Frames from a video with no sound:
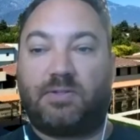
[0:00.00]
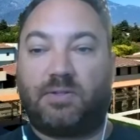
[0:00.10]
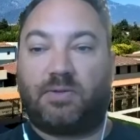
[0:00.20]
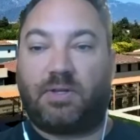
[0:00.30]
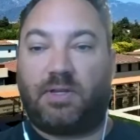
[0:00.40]

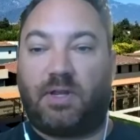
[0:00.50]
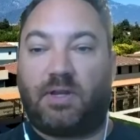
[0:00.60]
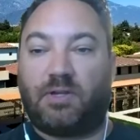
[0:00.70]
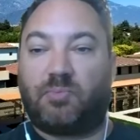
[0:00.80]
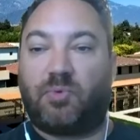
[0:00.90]
during
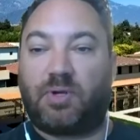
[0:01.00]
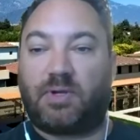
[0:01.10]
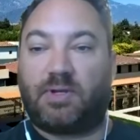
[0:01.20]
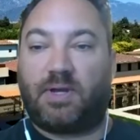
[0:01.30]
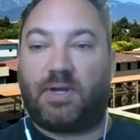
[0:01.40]
in your book
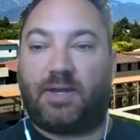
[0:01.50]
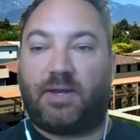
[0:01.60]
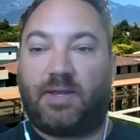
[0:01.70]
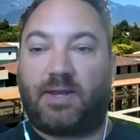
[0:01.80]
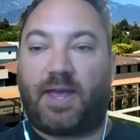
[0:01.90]

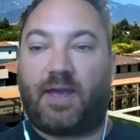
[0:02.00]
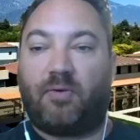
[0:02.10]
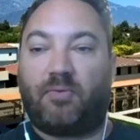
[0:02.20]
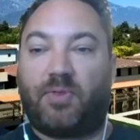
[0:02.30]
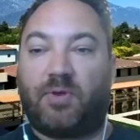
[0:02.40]
uh, and
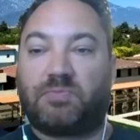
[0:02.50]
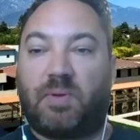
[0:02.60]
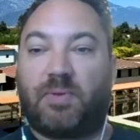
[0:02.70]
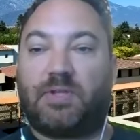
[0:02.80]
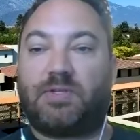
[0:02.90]
how those
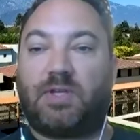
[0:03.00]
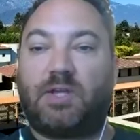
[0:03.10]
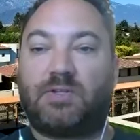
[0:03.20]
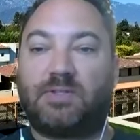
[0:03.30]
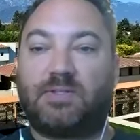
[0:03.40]
public
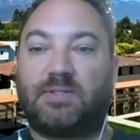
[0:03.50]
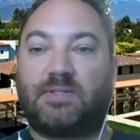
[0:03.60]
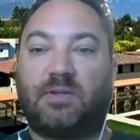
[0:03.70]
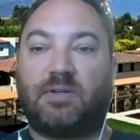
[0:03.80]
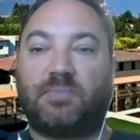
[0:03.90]
education
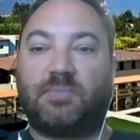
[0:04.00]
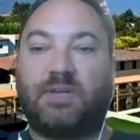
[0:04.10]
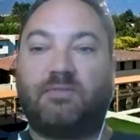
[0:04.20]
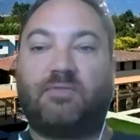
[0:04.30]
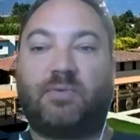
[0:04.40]
systems
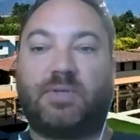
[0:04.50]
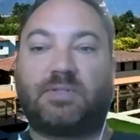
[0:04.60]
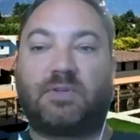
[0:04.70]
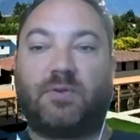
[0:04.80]
influence